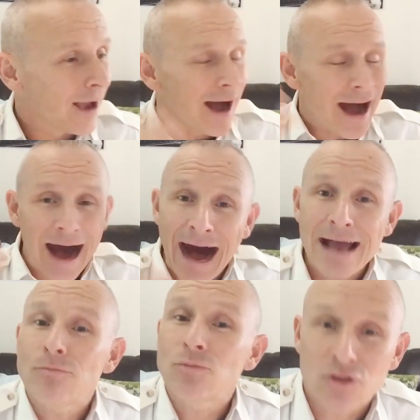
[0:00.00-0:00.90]
I'm
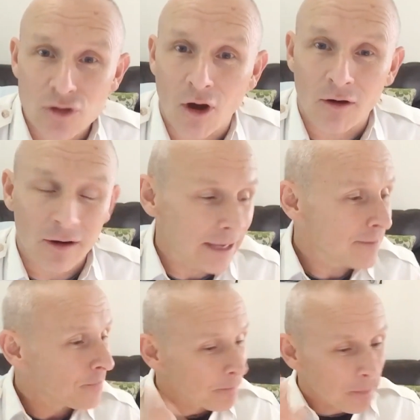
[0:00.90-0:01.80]
sorry.
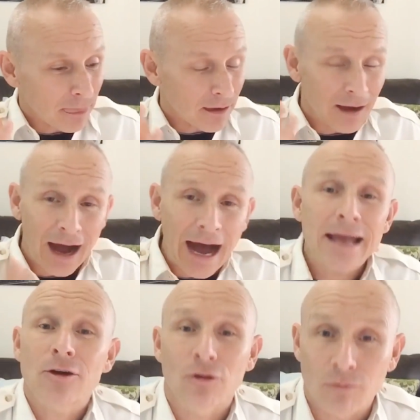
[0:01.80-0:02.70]
I
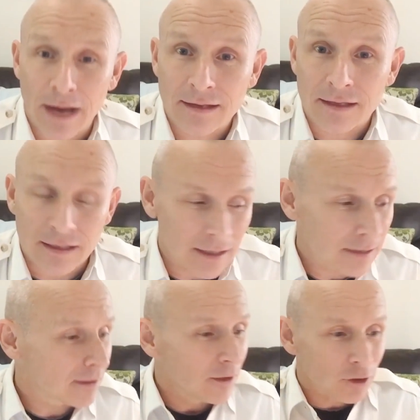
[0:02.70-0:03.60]
corrected it.
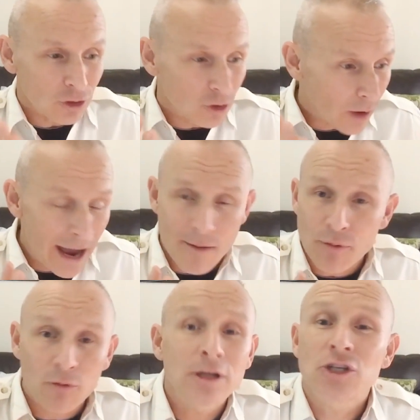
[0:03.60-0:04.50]
I
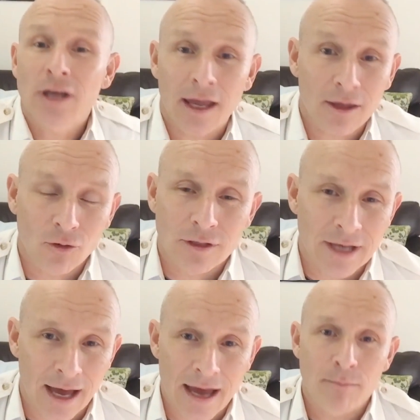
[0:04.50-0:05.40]
appreciate your
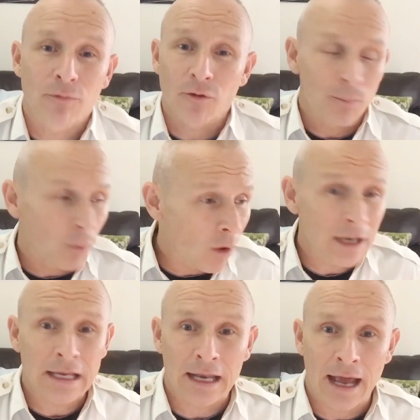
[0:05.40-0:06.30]
time for pointing
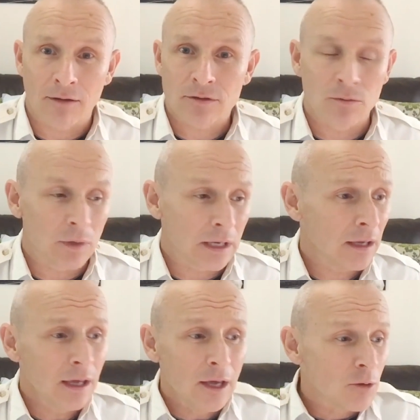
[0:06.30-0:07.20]
it out to me.
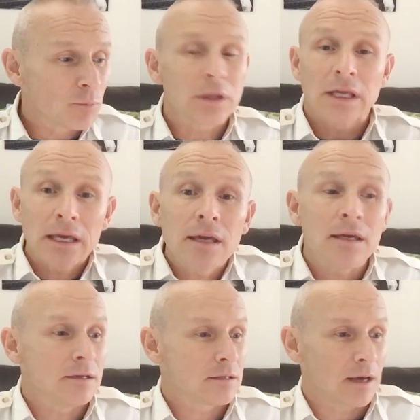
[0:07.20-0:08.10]

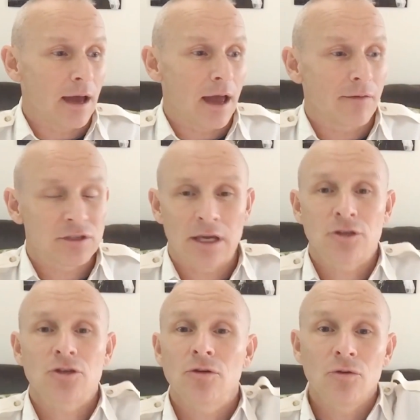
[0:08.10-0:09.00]
Please, I've sent
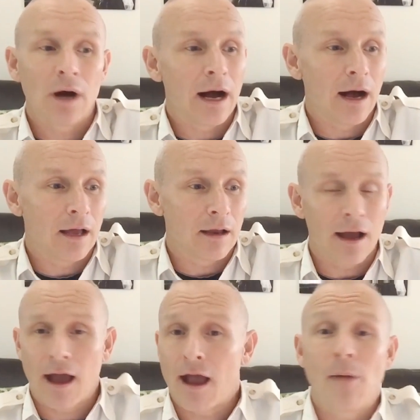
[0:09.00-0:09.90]
you, I
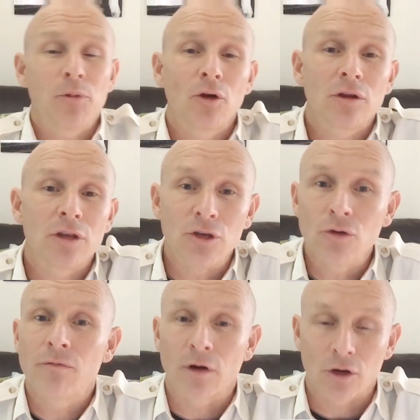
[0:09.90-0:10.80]
uploaded the new
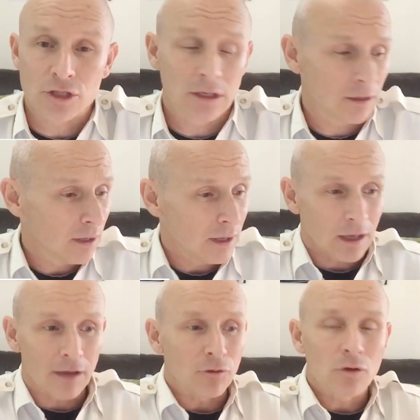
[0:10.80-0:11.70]
version. If
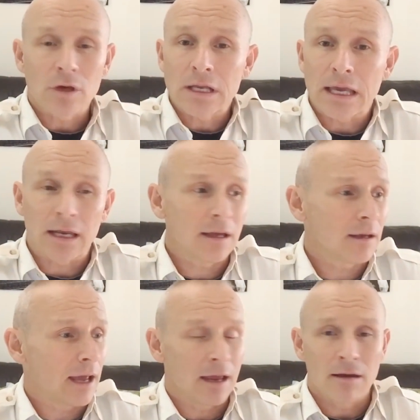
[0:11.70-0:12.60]
you can get it
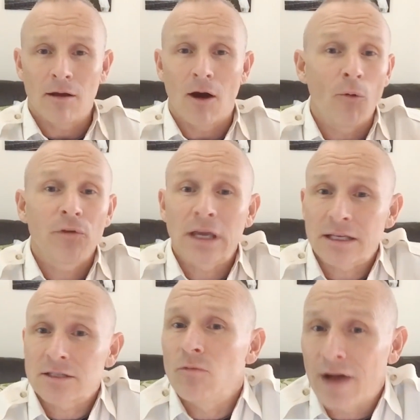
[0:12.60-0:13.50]
and hopefully get some
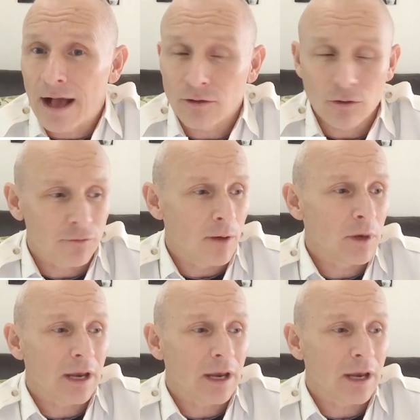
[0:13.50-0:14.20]
value from it,